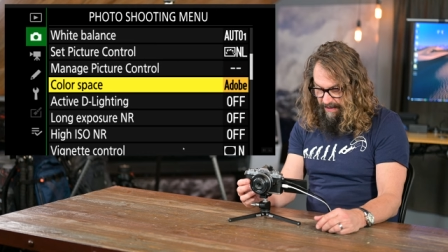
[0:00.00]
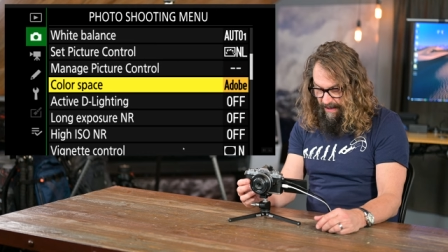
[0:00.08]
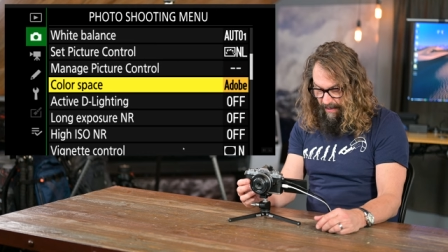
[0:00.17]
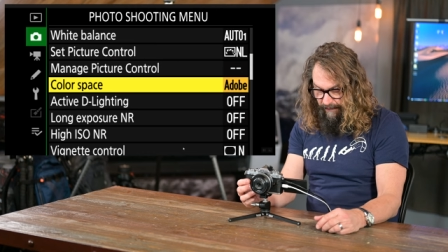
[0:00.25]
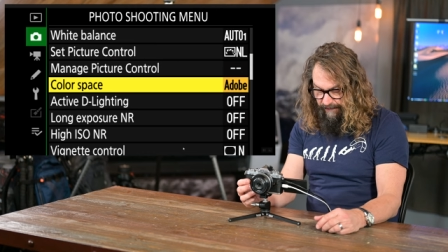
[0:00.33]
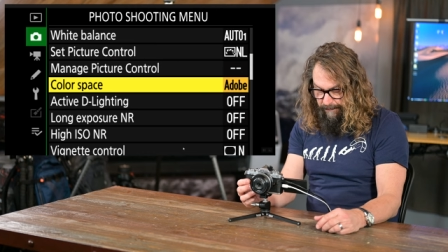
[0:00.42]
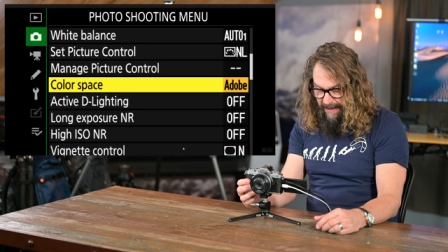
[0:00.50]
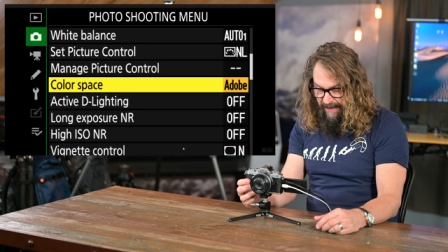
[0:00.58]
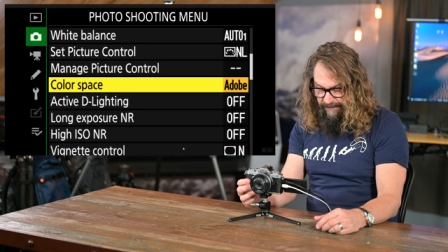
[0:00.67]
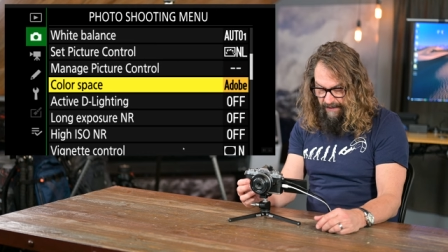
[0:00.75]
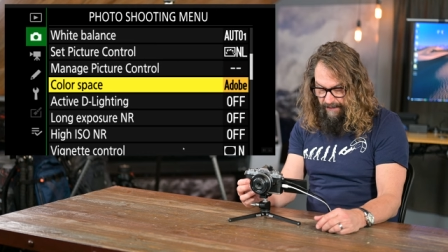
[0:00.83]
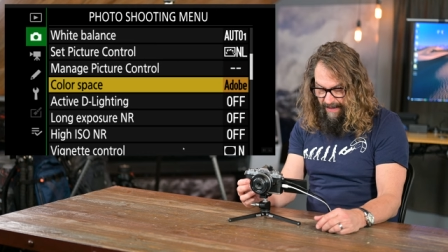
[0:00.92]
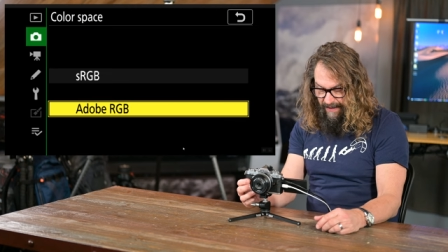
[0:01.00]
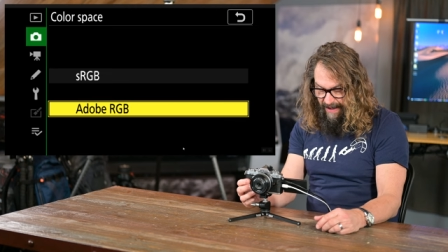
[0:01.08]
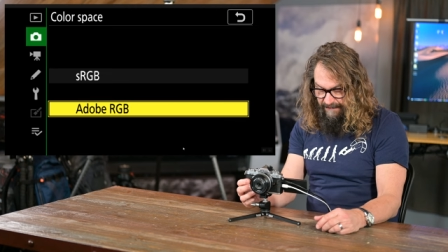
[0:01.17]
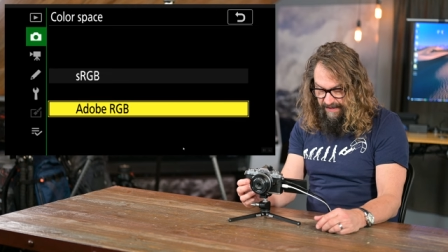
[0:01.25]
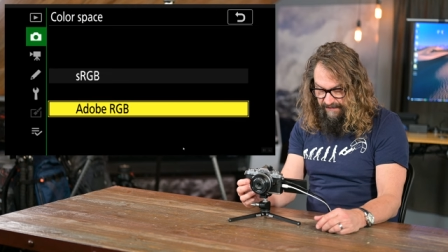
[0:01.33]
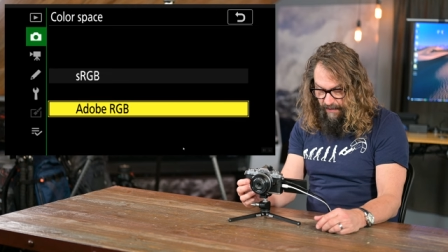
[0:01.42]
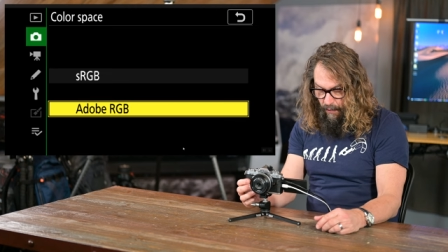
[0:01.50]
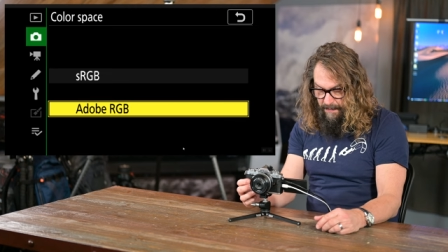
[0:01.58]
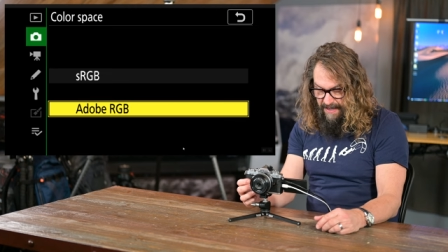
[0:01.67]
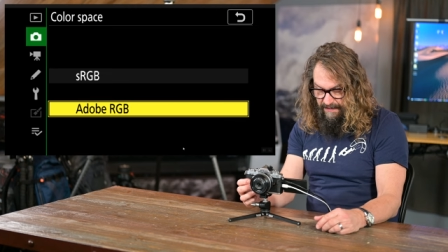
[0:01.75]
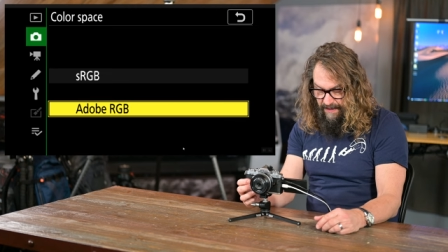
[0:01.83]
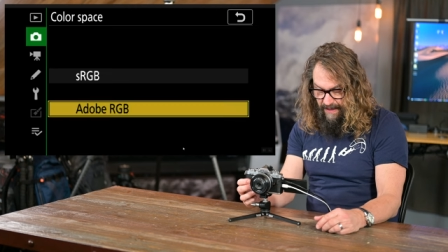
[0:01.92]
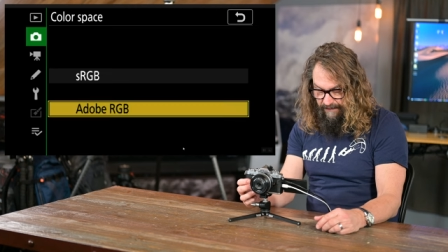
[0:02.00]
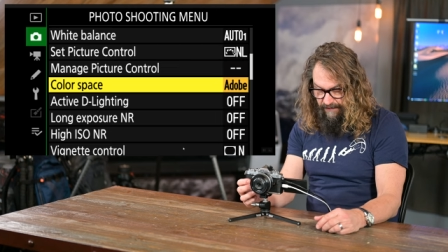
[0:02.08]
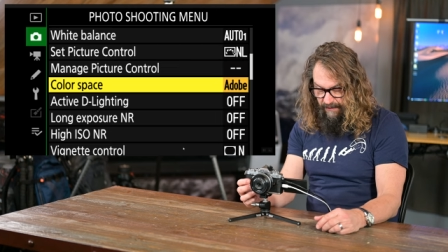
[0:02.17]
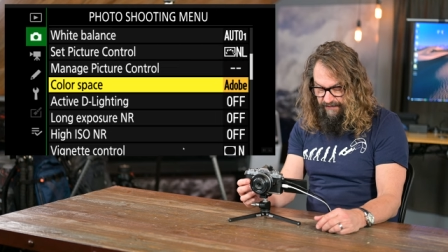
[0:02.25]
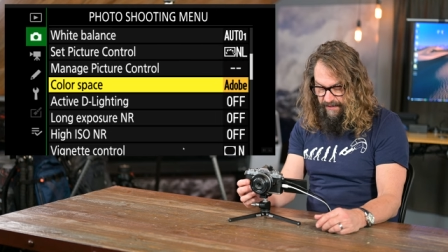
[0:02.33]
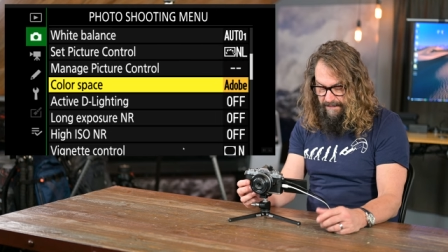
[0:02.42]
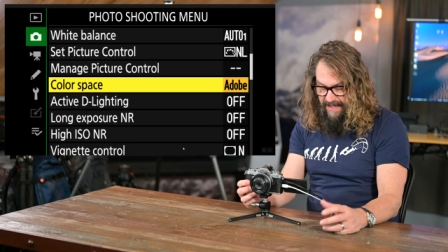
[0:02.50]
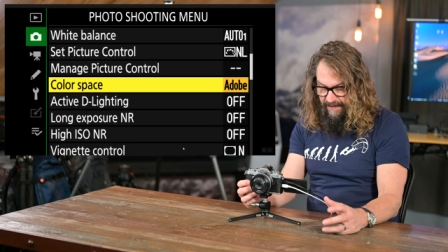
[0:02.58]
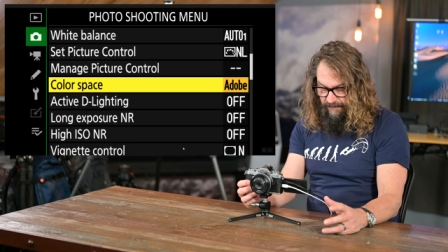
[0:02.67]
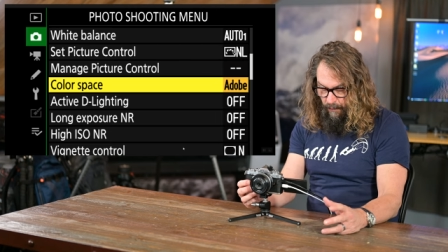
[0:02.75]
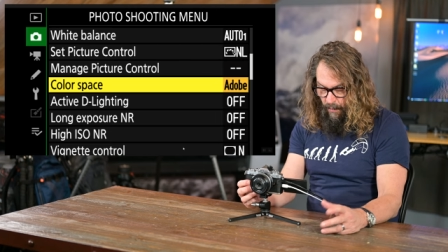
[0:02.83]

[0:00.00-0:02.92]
Color space, I'd rather have Adobe than sRGB. It's a